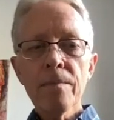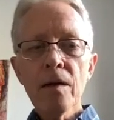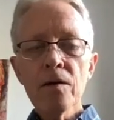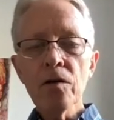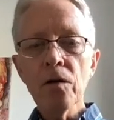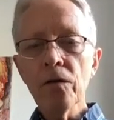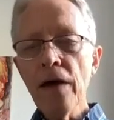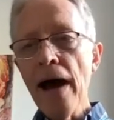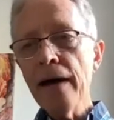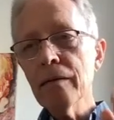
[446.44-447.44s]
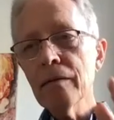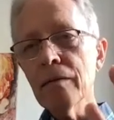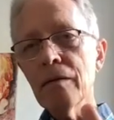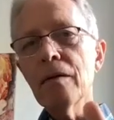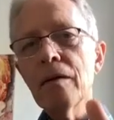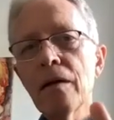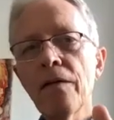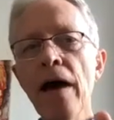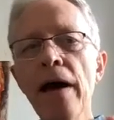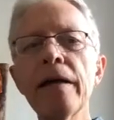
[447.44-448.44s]
So that
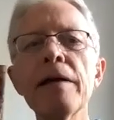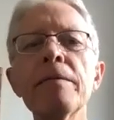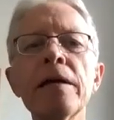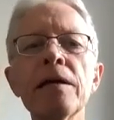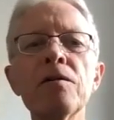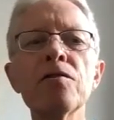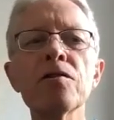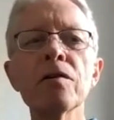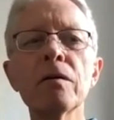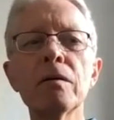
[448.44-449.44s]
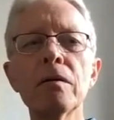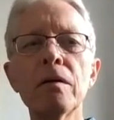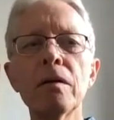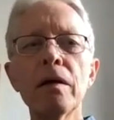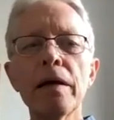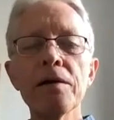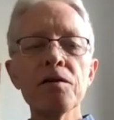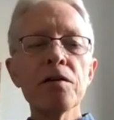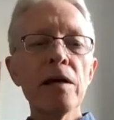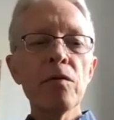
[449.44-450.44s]
image has
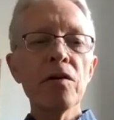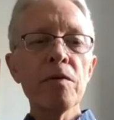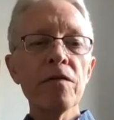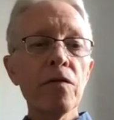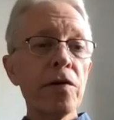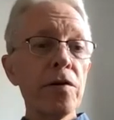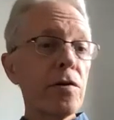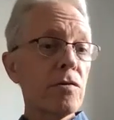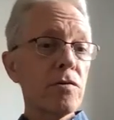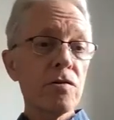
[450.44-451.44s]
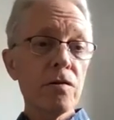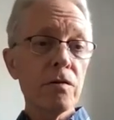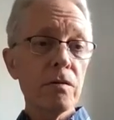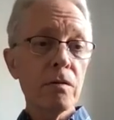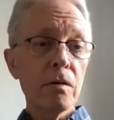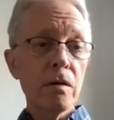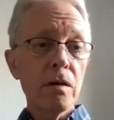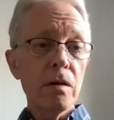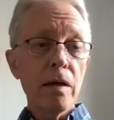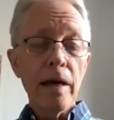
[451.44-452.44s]
stayed with me for years.
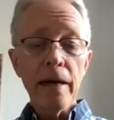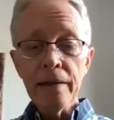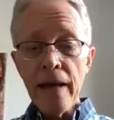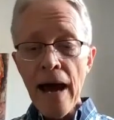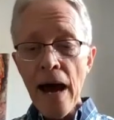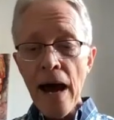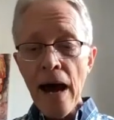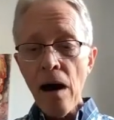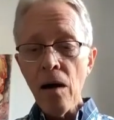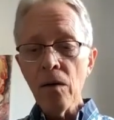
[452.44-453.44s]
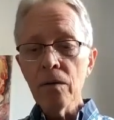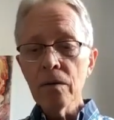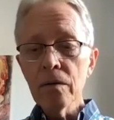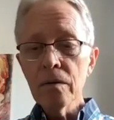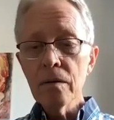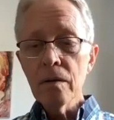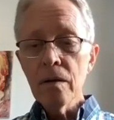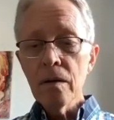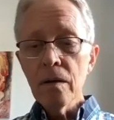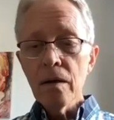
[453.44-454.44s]
And now
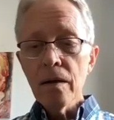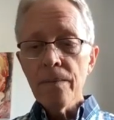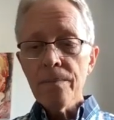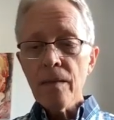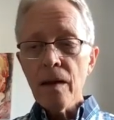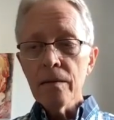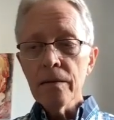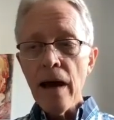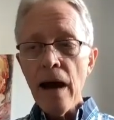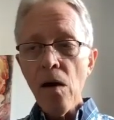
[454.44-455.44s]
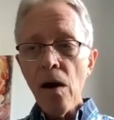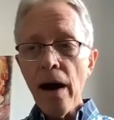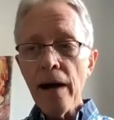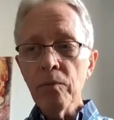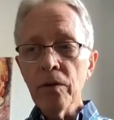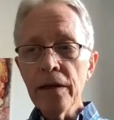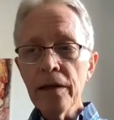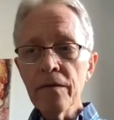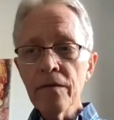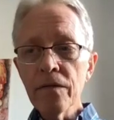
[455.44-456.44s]
I
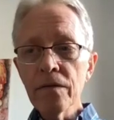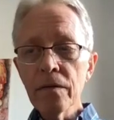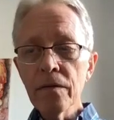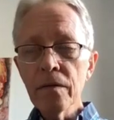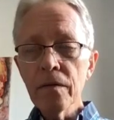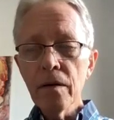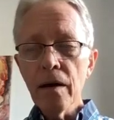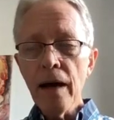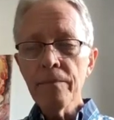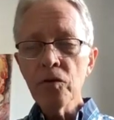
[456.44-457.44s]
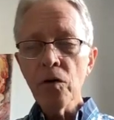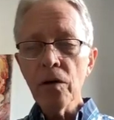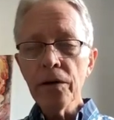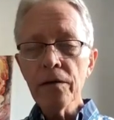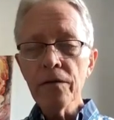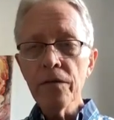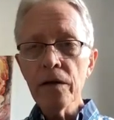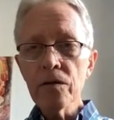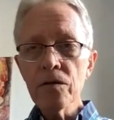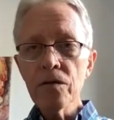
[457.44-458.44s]
believe, I'm totally
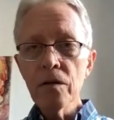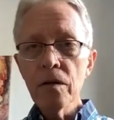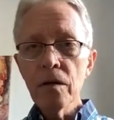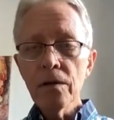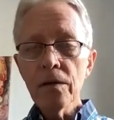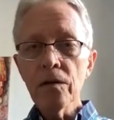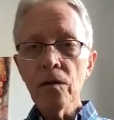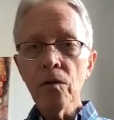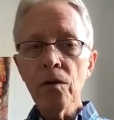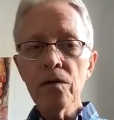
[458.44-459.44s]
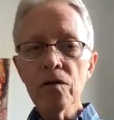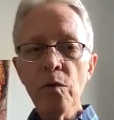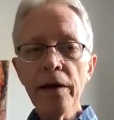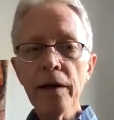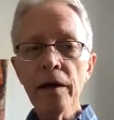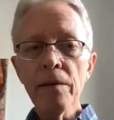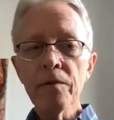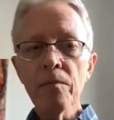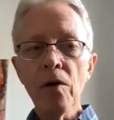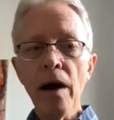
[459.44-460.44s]
convinced that the Lord is waking up
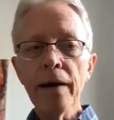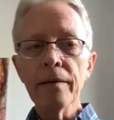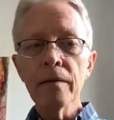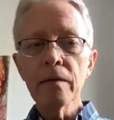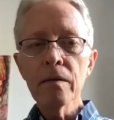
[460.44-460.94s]
the bride,